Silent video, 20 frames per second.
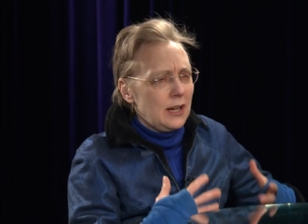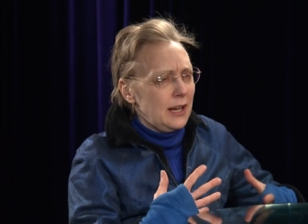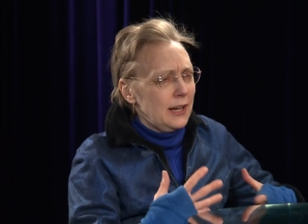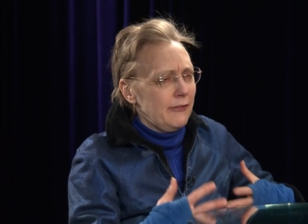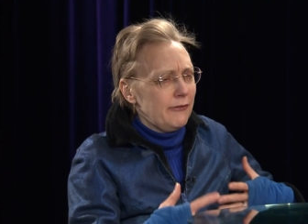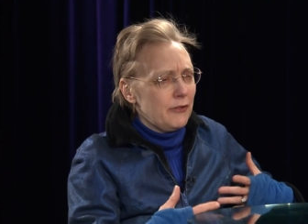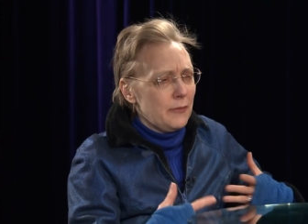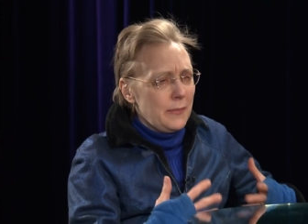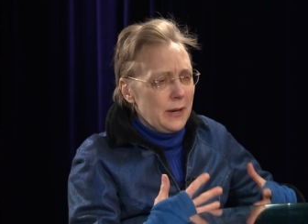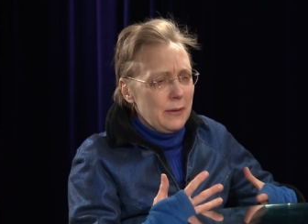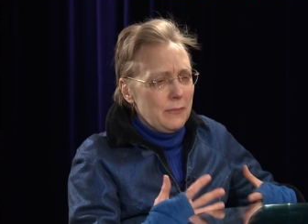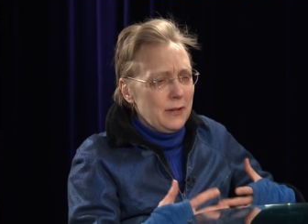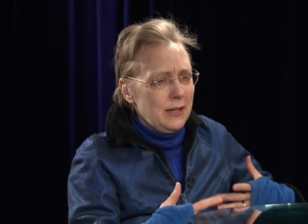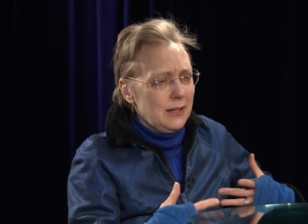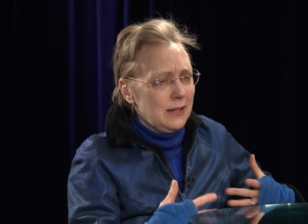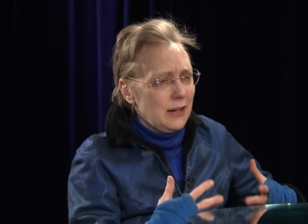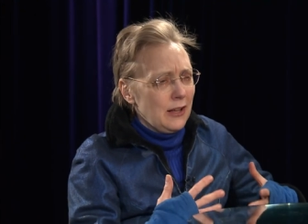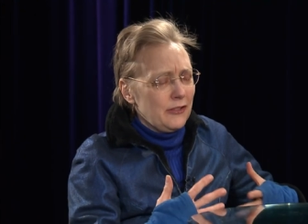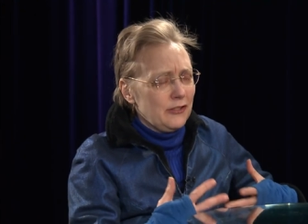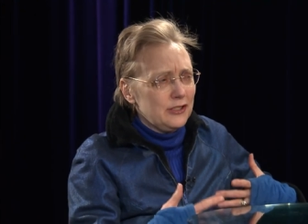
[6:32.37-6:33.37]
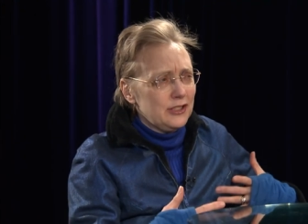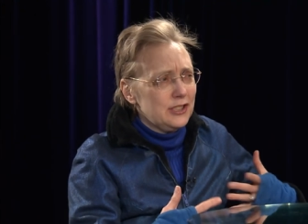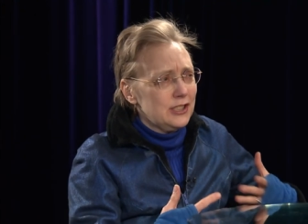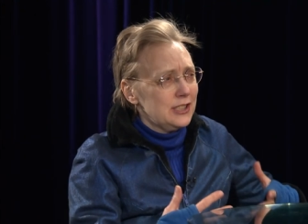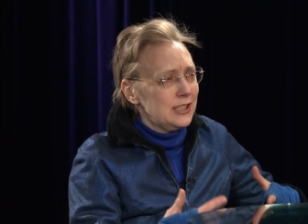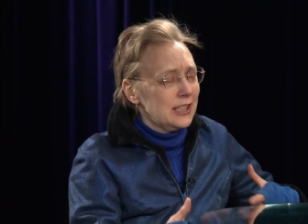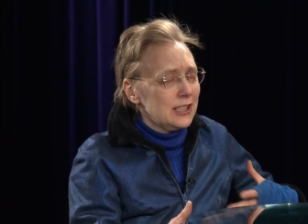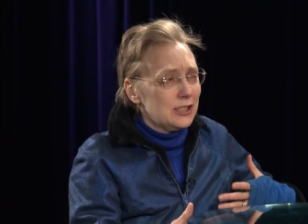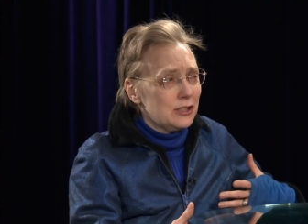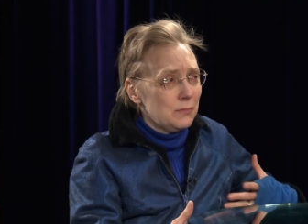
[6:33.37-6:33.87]
on it for maybe another
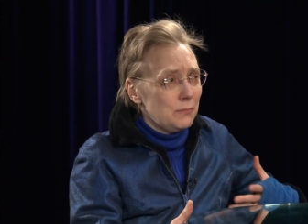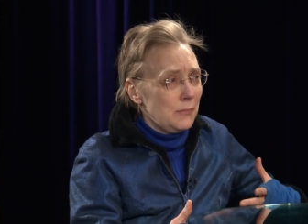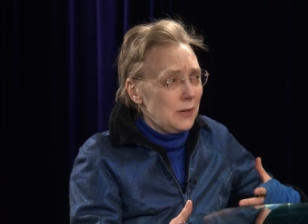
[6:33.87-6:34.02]
six